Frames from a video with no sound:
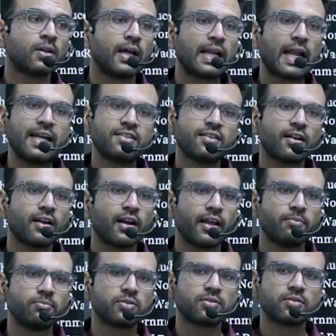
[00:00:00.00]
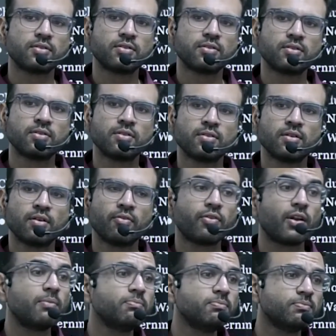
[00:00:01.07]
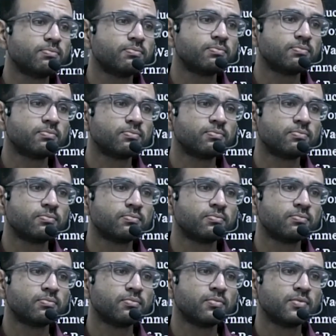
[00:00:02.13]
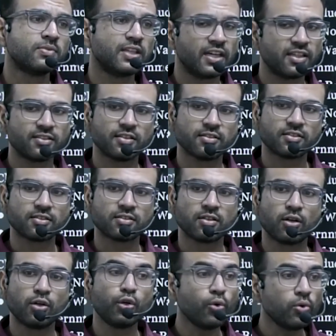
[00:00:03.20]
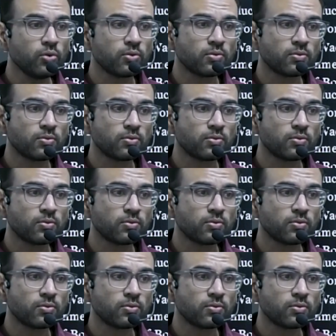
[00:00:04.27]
Rights are claims from citizens to